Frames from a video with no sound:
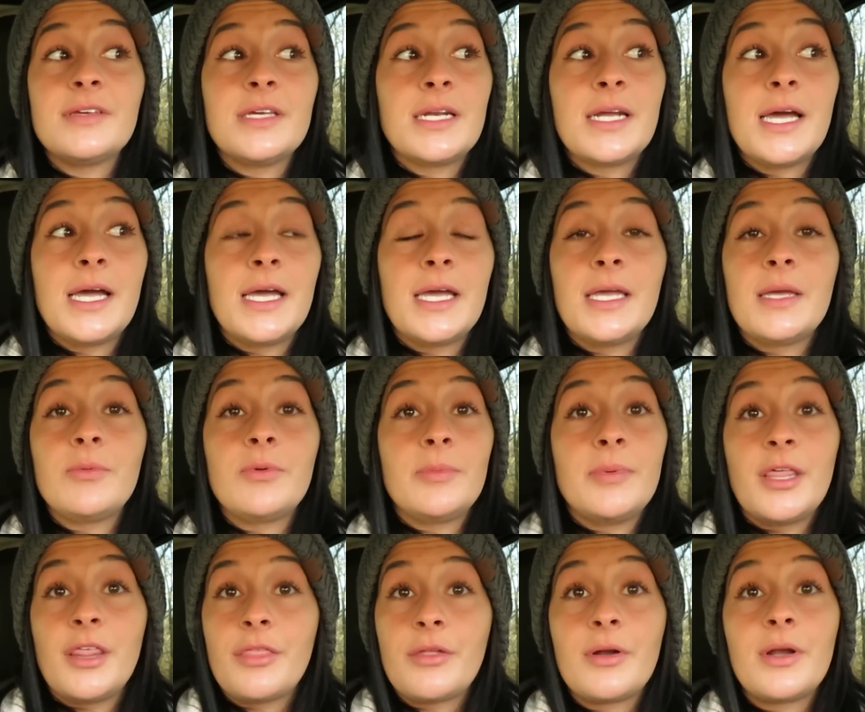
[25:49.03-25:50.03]
and I will
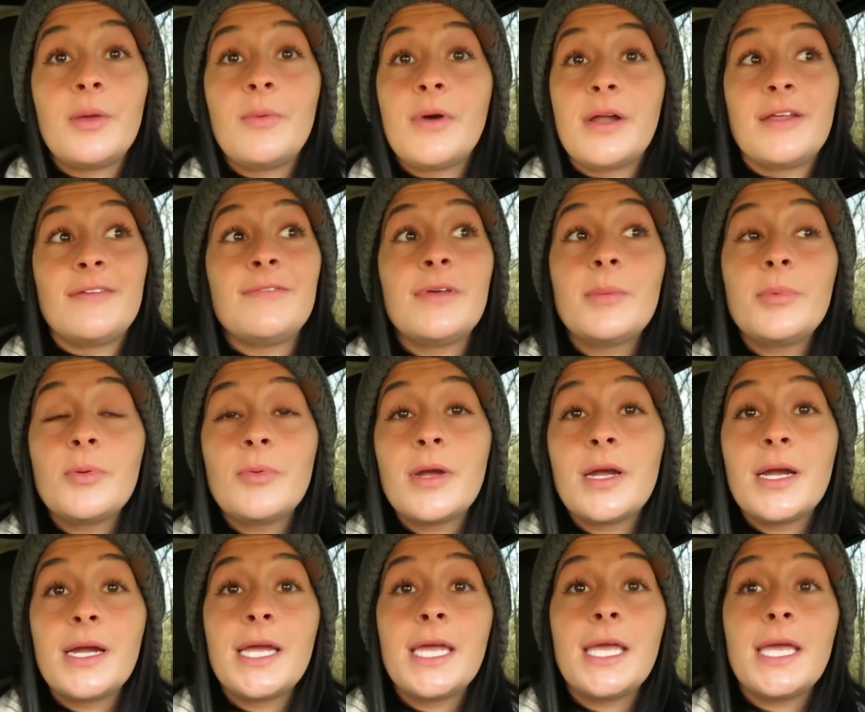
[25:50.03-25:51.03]
be 31 in
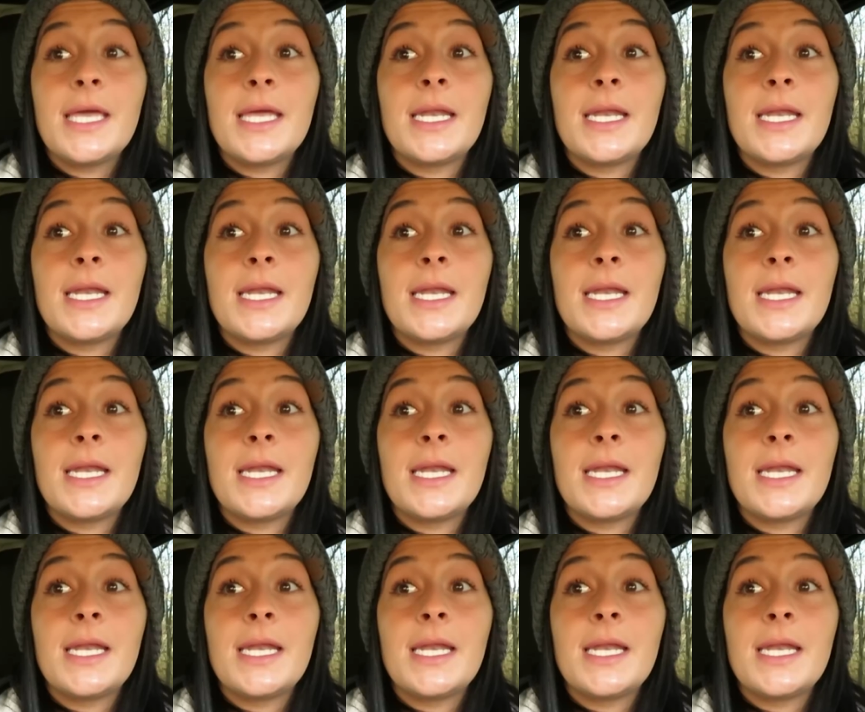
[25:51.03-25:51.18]
February,